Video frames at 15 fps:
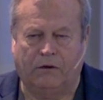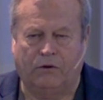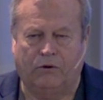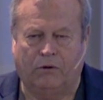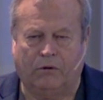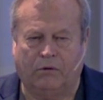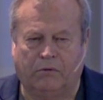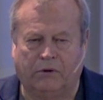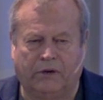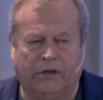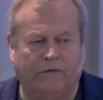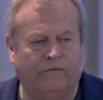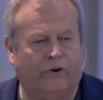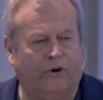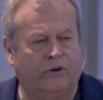your
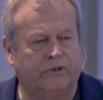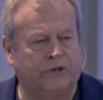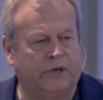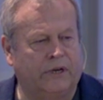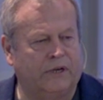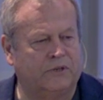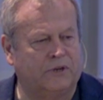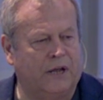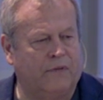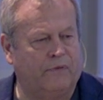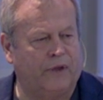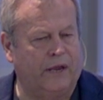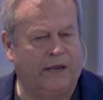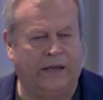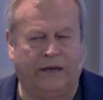conversion is not
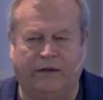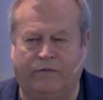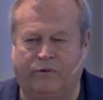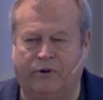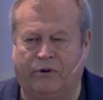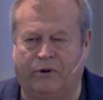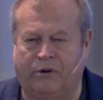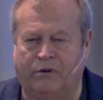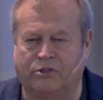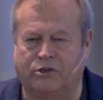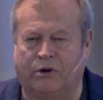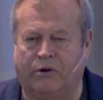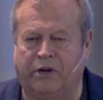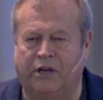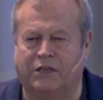the end of your
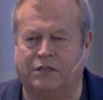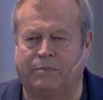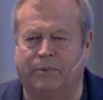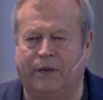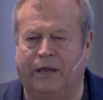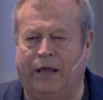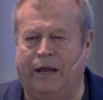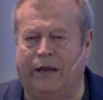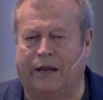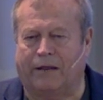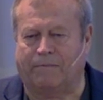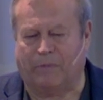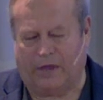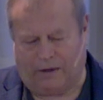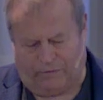journey, it's the beginning
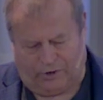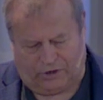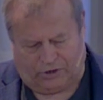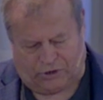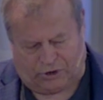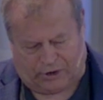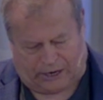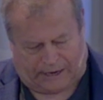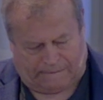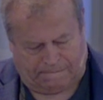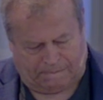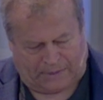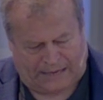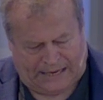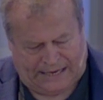of your journey.
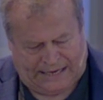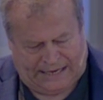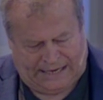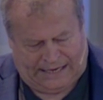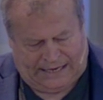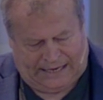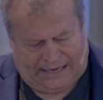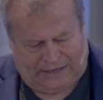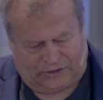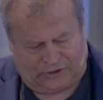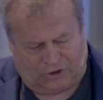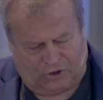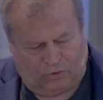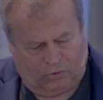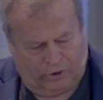And
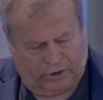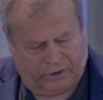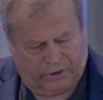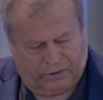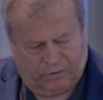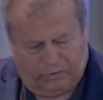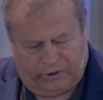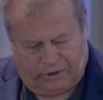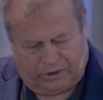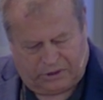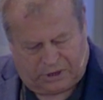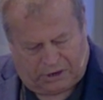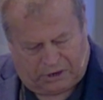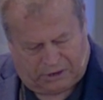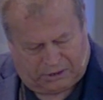so we're
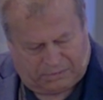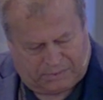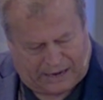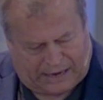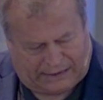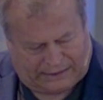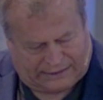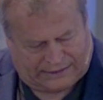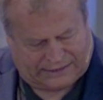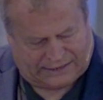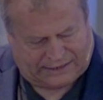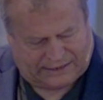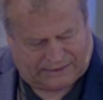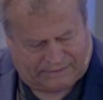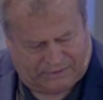talking about
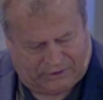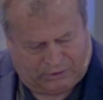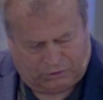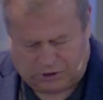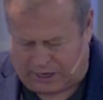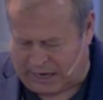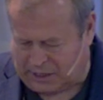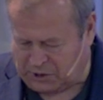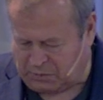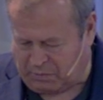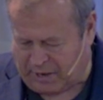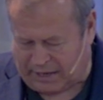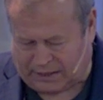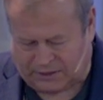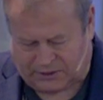those
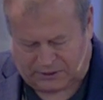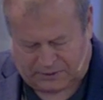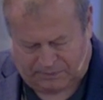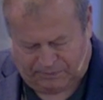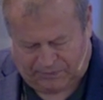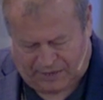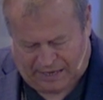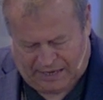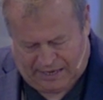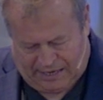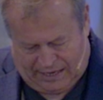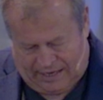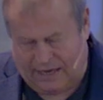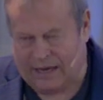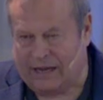aspects
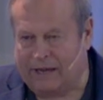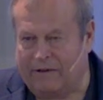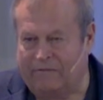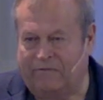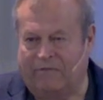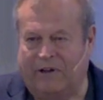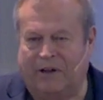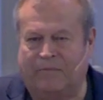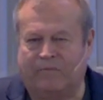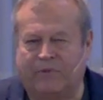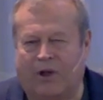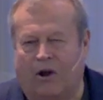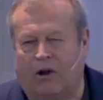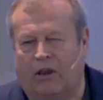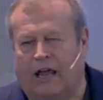of
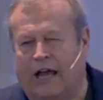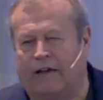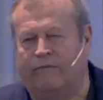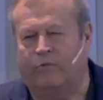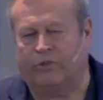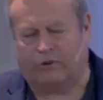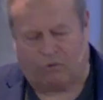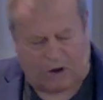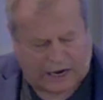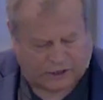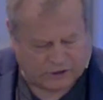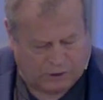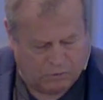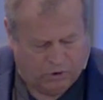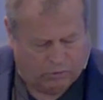our life with
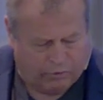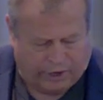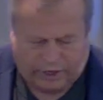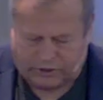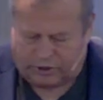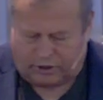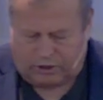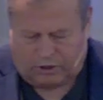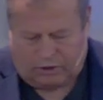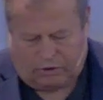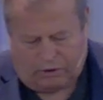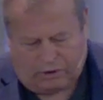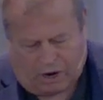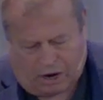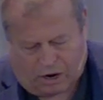Christ. I want to read to
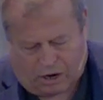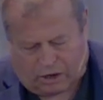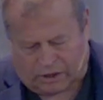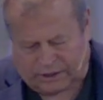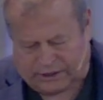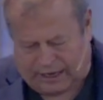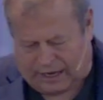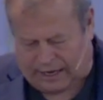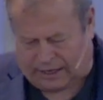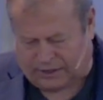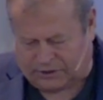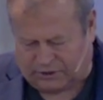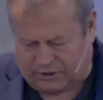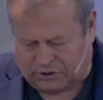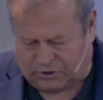you our
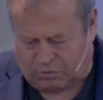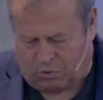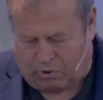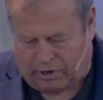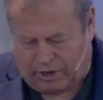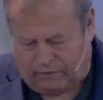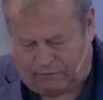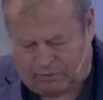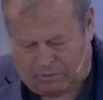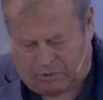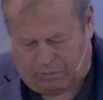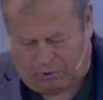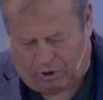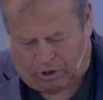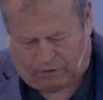text this morning from the
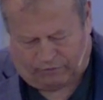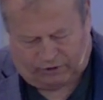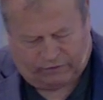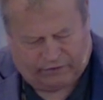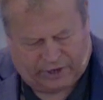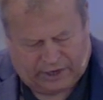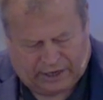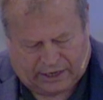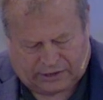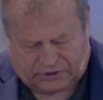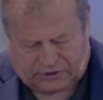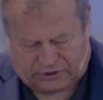book of Leviticus.